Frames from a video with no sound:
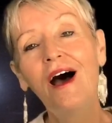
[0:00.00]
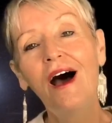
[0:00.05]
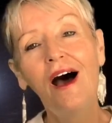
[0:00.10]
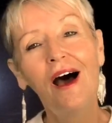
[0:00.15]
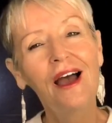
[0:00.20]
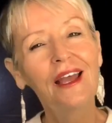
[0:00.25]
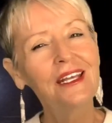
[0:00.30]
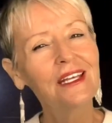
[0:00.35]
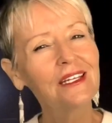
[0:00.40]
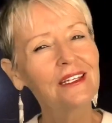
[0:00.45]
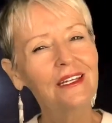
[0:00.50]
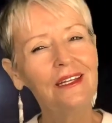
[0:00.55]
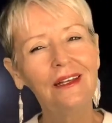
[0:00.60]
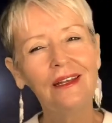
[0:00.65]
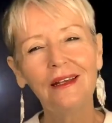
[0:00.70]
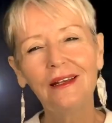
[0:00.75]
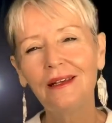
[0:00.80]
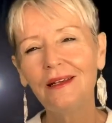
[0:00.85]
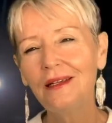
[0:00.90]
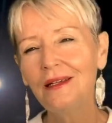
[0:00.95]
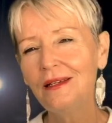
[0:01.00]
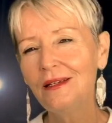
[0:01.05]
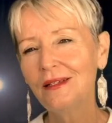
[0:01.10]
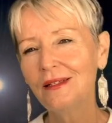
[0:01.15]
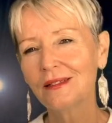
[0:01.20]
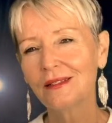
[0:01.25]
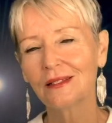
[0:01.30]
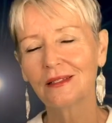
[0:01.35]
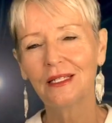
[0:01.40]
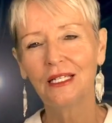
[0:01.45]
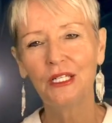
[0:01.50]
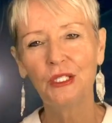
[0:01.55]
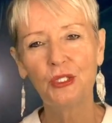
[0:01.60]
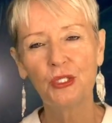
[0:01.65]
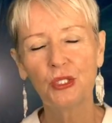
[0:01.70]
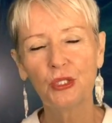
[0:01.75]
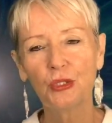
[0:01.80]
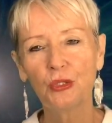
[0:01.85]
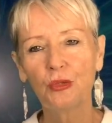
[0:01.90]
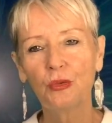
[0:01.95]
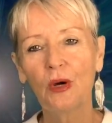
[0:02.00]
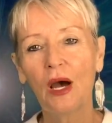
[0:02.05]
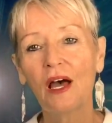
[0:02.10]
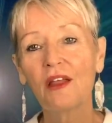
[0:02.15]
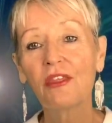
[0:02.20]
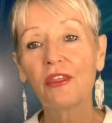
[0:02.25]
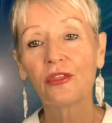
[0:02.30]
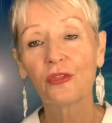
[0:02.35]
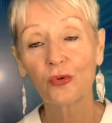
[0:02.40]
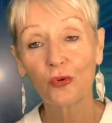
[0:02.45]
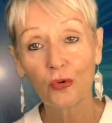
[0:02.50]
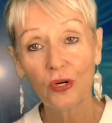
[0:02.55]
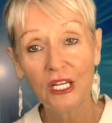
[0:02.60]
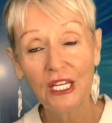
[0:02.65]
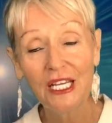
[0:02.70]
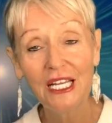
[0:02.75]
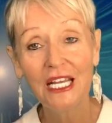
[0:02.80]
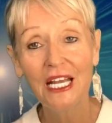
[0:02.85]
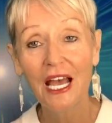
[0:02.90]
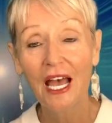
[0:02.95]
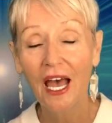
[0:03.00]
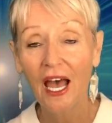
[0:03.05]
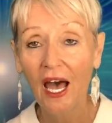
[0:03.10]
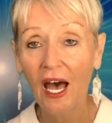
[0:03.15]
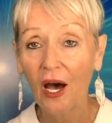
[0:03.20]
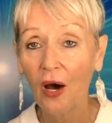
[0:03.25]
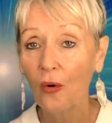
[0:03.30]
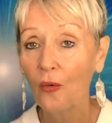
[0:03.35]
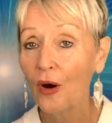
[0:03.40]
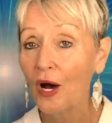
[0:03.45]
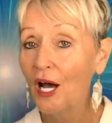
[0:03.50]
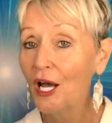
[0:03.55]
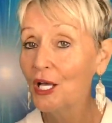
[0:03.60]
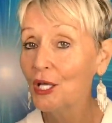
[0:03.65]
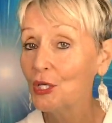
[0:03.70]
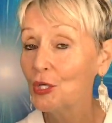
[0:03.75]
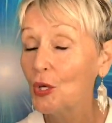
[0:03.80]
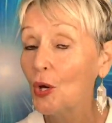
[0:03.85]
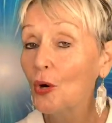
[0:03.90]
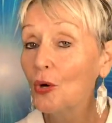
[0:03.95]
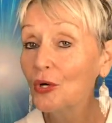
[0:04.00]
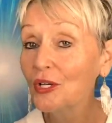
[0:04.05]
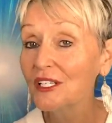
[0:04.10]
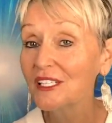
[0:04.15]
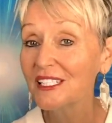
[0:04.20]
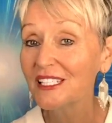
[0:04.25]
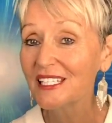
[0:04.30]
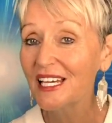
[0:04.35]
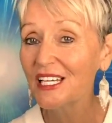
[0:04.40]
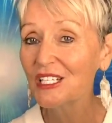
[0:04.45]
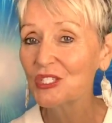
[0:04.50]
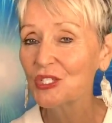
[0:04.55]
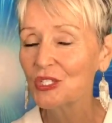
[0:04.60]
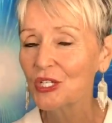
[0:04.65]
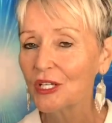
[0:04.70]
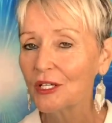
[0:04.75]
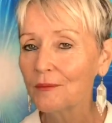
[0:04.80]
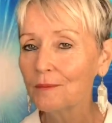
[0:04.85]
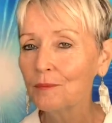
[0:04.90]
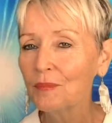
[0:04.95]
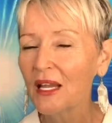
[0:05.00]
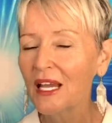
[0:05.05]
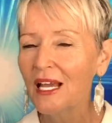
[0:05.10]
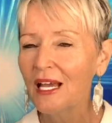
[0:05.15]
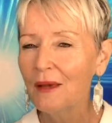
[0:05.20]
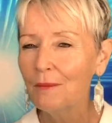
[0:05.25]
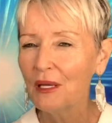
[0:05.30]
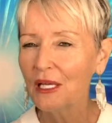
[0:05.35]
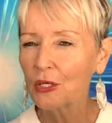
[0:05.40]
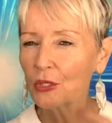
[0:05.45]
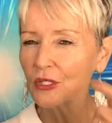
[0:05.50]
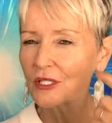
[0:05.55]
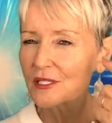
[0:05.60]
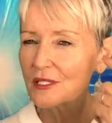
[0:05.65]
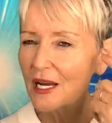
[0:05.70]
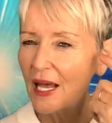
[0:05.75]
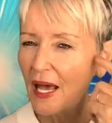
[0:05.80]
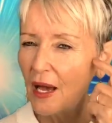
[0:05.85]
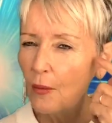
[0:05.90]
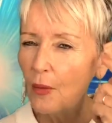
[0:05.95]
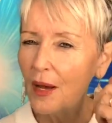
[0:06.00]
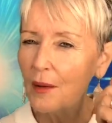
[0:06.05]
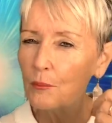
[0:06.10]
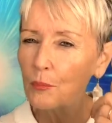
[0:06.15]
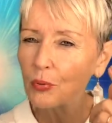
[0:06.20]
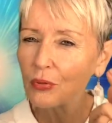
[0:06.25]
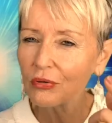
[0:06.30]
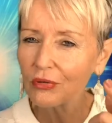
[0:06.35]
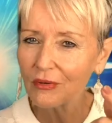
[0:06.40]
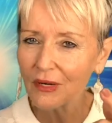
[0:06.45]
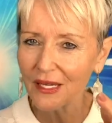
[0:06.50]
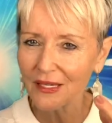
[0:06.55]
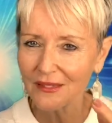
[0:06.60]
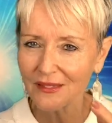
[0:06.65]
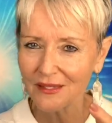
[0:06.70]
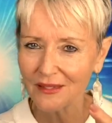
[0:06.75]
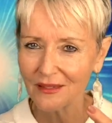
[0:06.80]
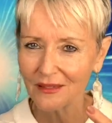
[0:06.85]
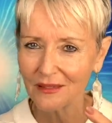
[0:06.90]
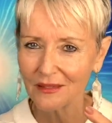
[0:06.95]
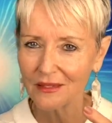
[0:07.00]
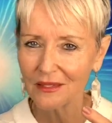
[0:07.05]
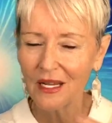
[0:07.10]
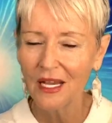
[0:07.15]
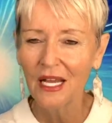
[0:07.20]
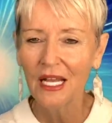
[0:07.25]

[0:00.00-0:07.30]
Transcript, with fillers: I can easily do a three hour yoga session because now I'm present.